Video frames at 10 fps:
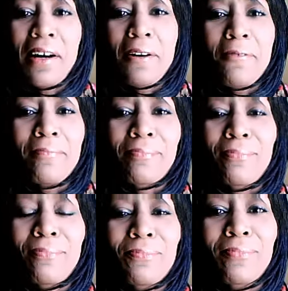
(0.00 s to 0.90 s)
Um,
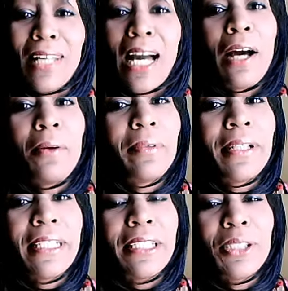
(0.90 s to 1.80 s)
I
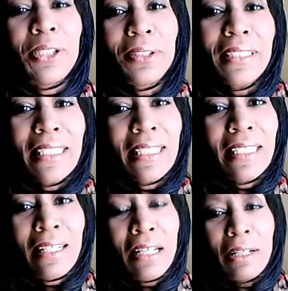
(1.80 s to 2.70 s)
would certainly
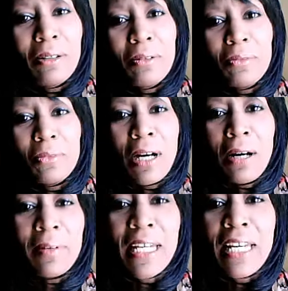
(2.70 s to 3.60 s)

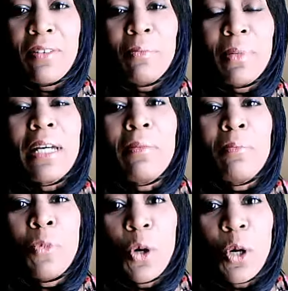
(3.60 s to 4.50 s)
uh, even be
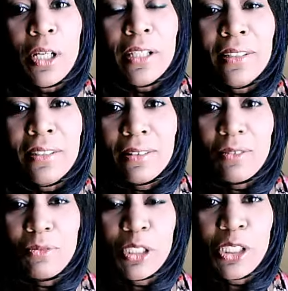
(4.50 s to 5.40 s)
more
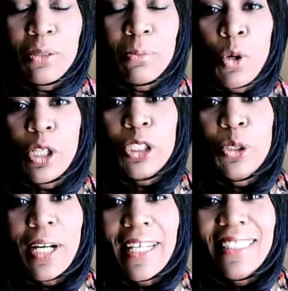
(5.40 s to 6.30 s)
more
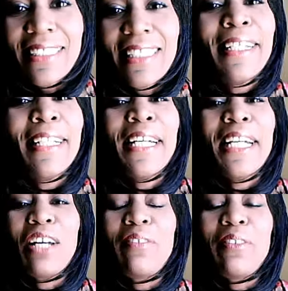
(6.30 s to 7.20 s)
joyous
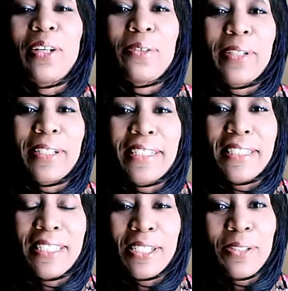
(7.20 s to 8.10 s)
if you
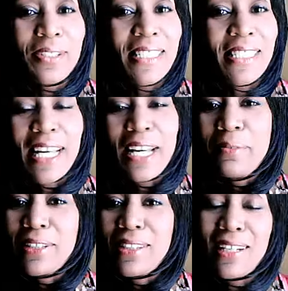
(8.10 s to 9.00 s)
would do the same
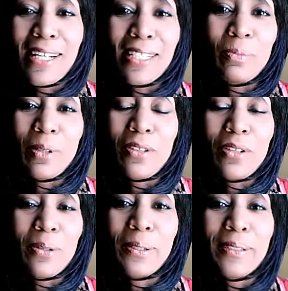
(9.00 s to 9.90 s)
with the Gospel of
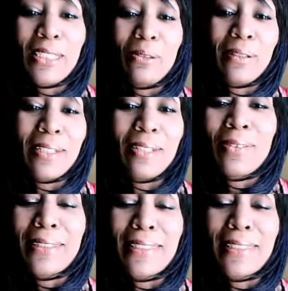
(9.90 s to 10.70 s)
the Holy Twelve.